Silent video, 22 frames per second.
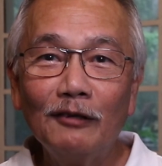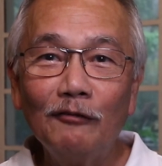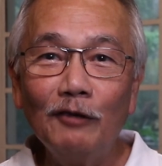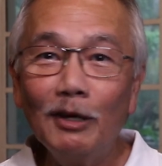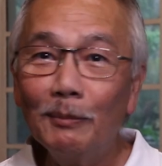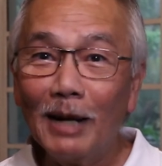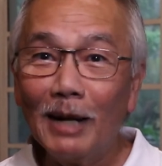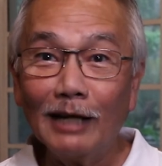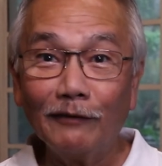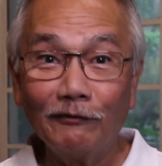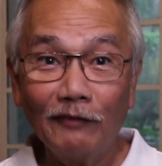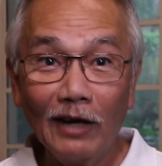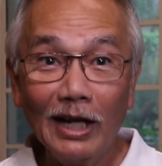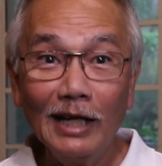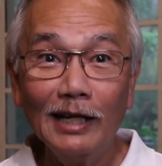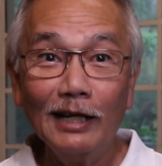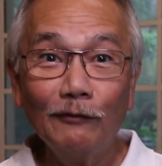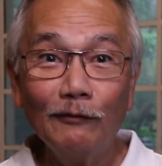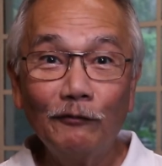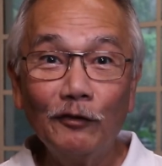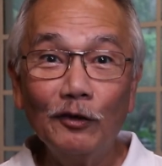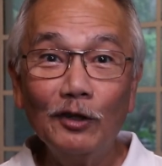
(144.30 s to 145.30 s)
We might fail
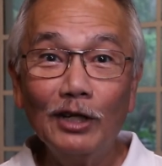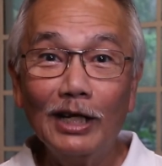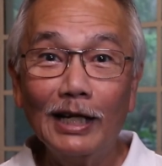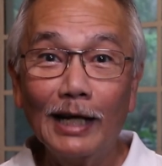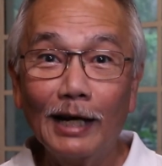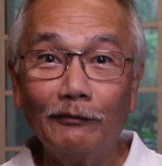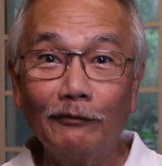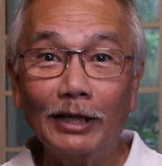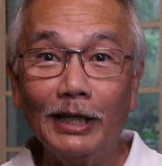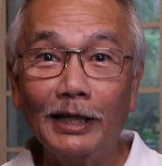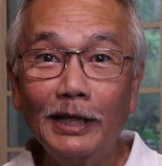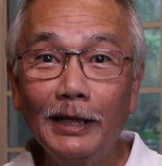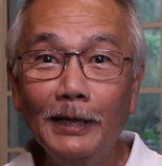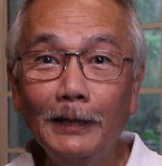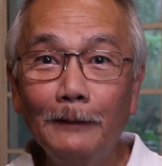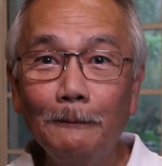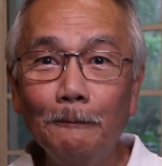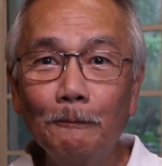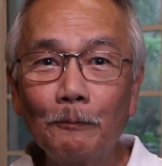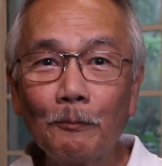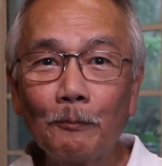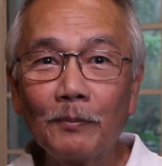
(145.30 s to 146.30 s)
in fully loving
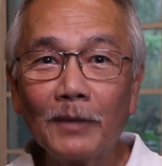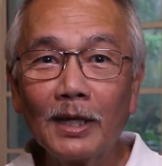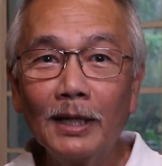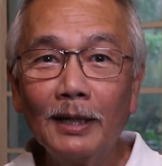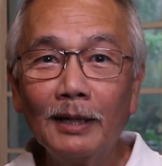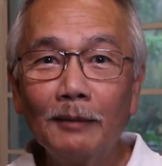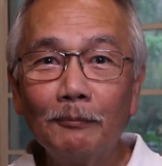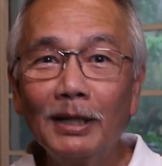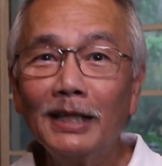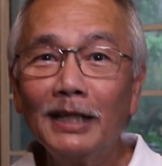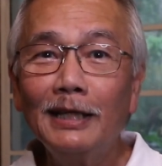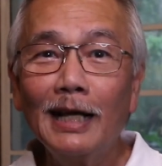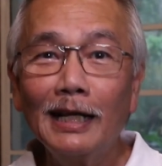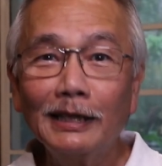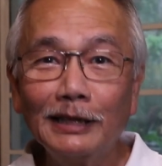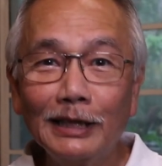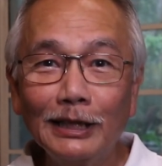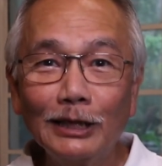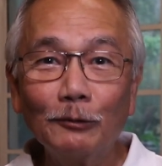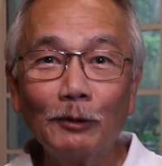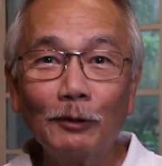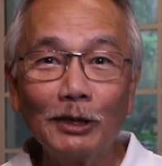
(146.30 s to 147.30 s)
Him, but that
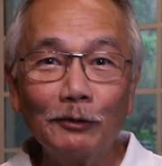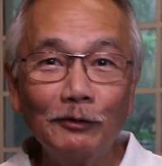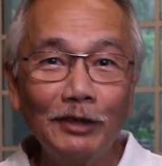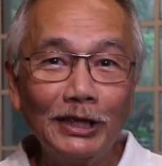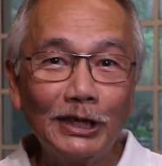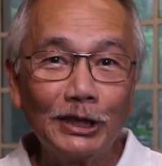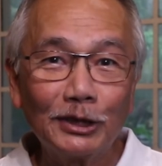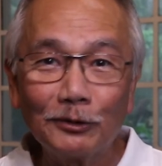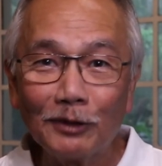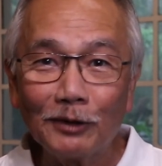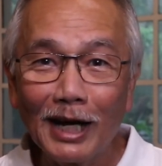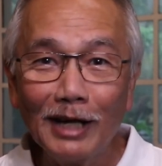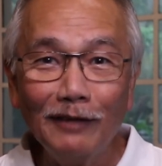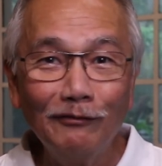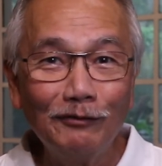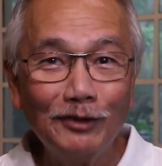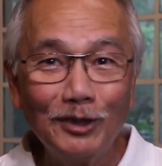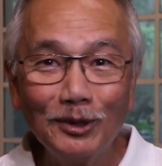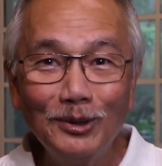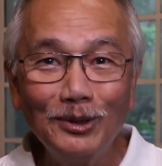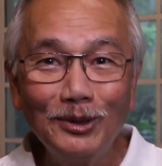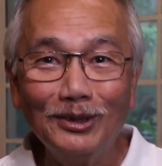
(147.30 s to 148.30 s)
is what we
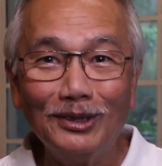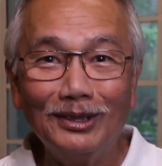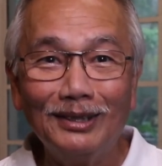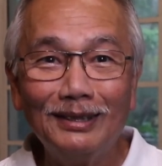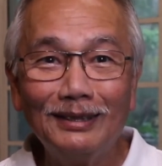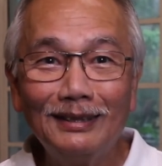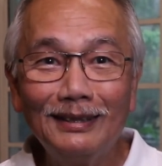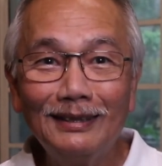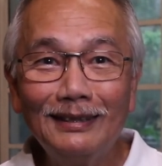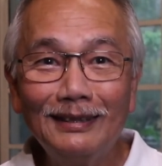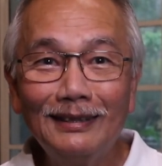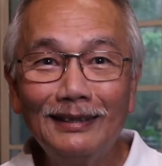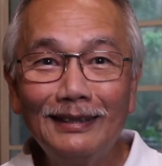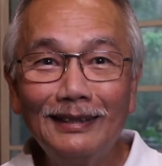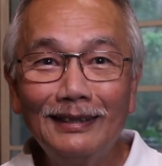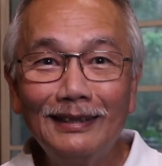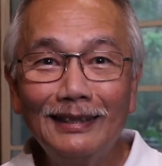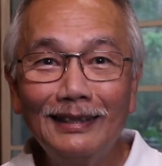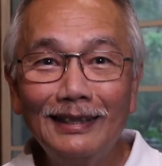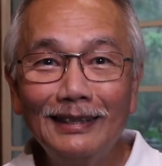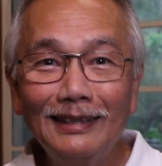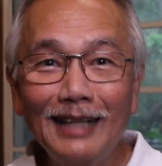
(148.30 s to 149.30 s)
strive to do.
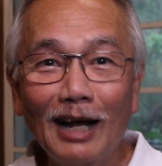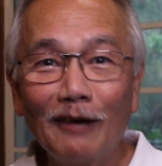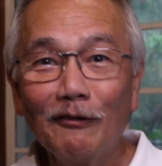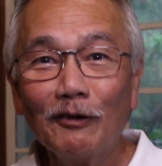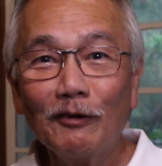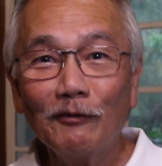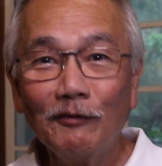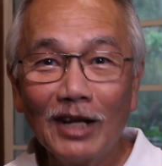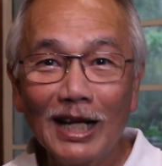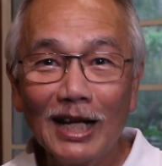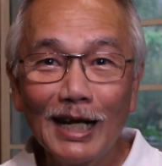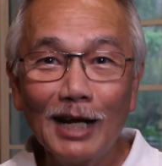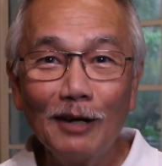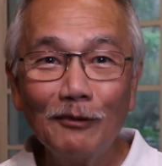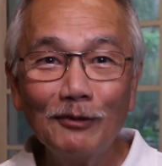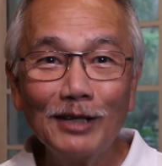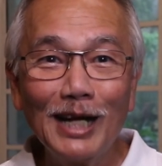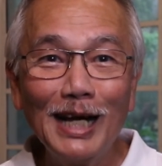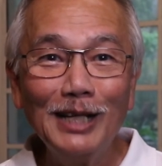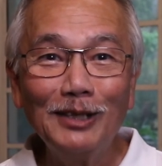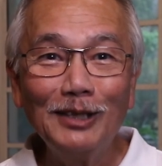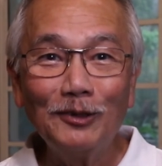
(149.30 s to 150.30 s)
Now, if we allow
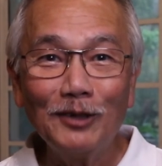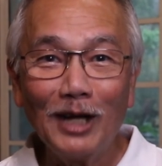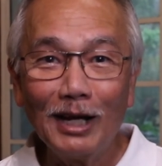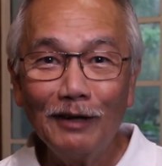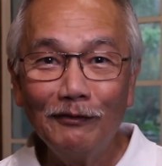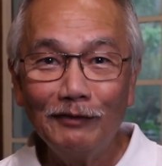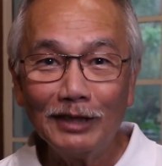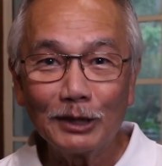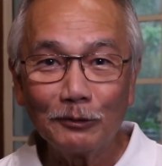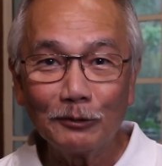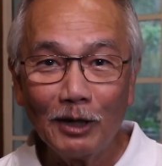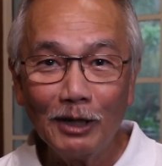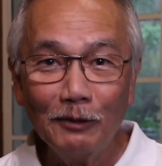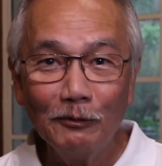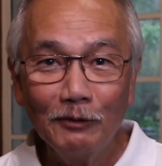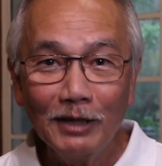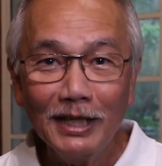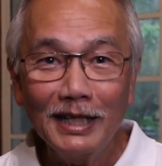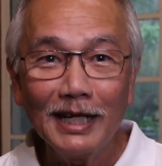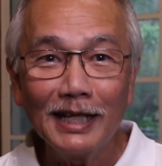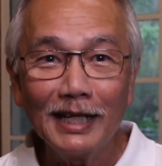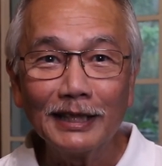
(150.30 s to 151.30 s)
God to have His way
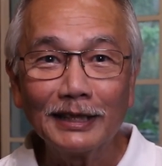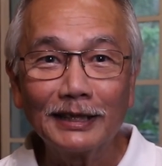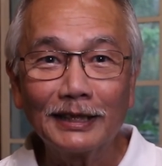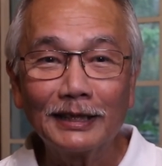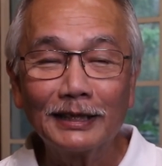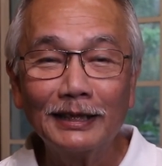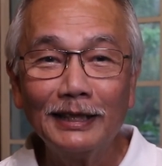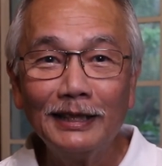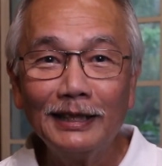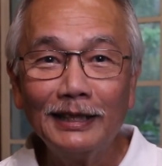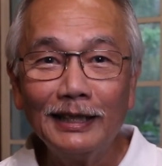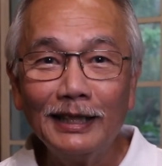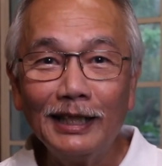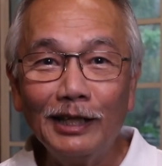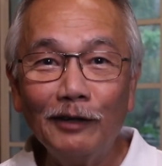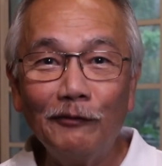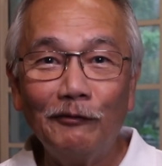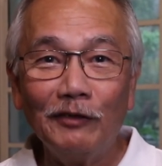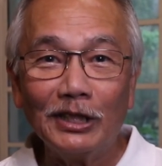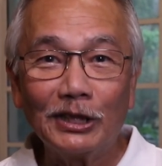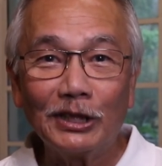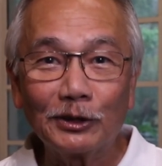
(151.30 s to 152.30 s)
with us,
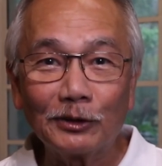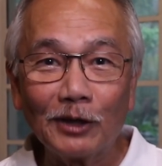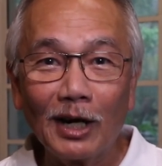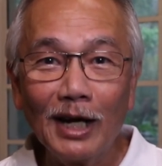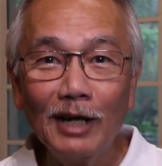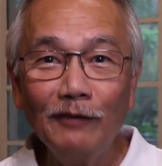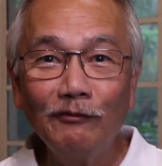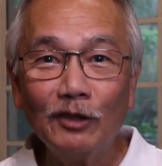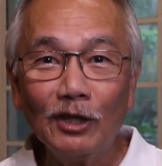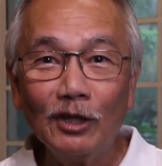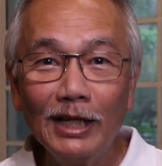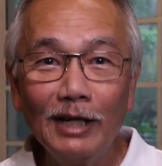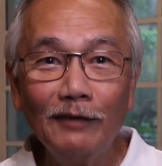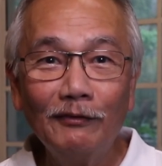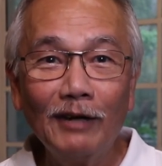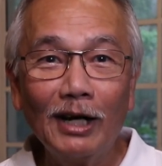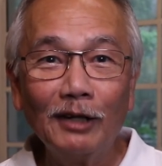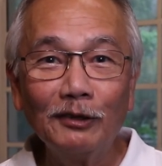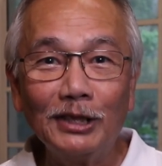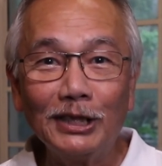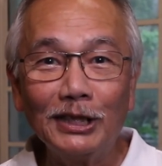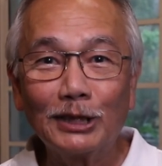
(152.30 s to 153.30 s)
if we strive to live
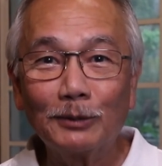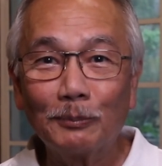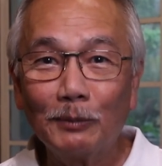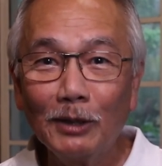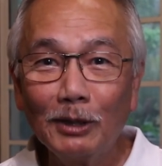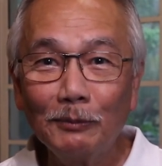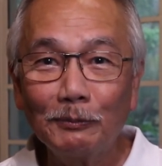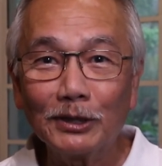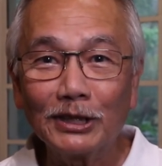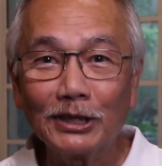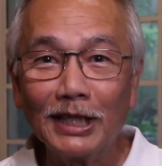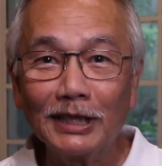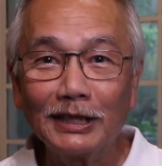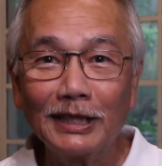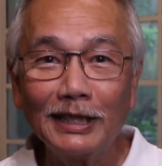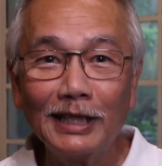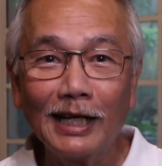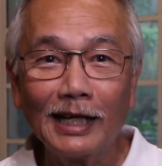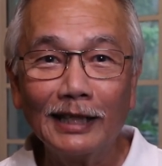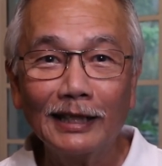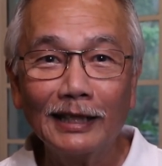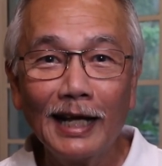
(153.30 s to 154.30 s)
out His purposes
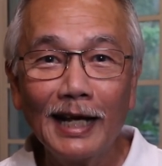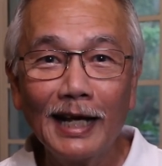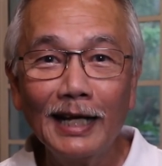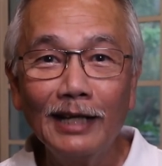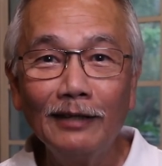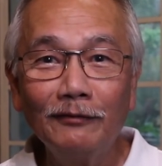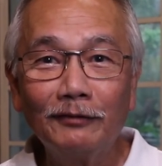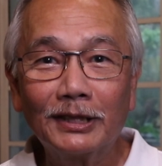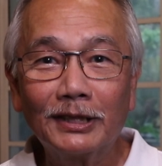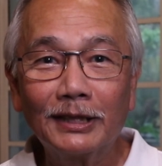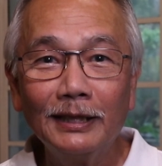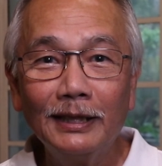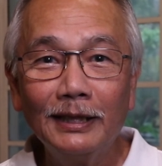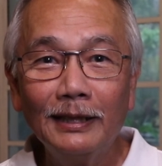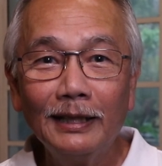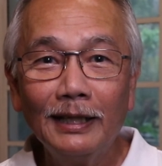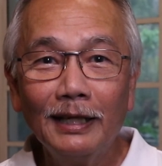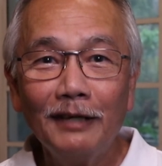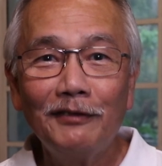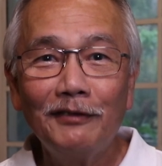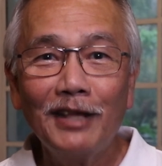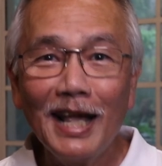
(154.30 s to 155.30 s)
in our lives,
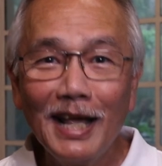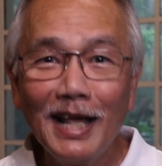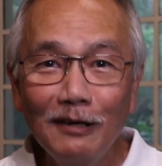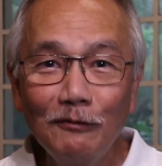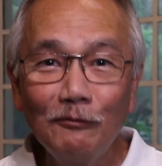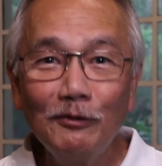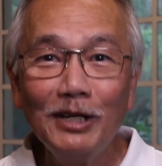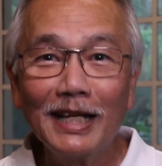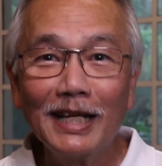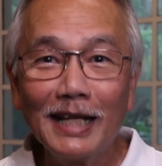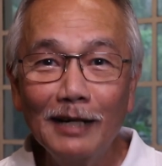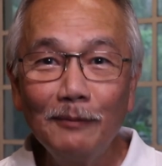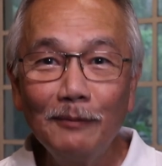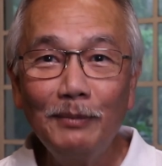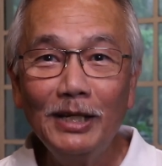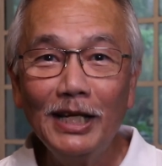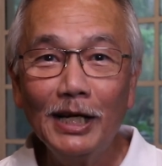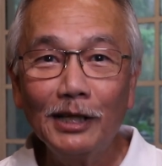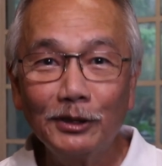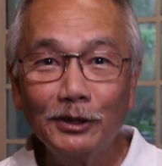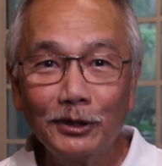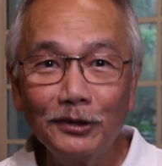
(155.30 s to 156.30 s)
then we can
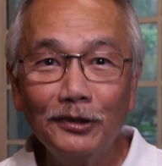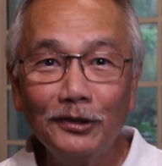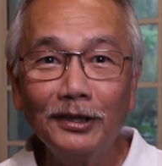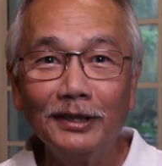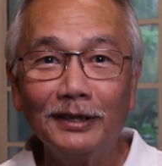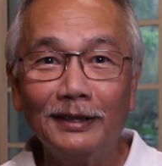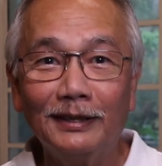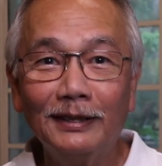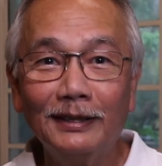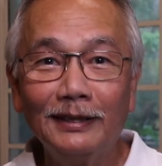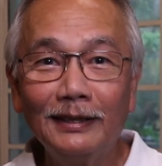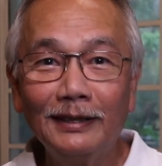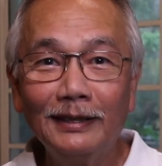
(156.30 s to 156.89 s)
be assured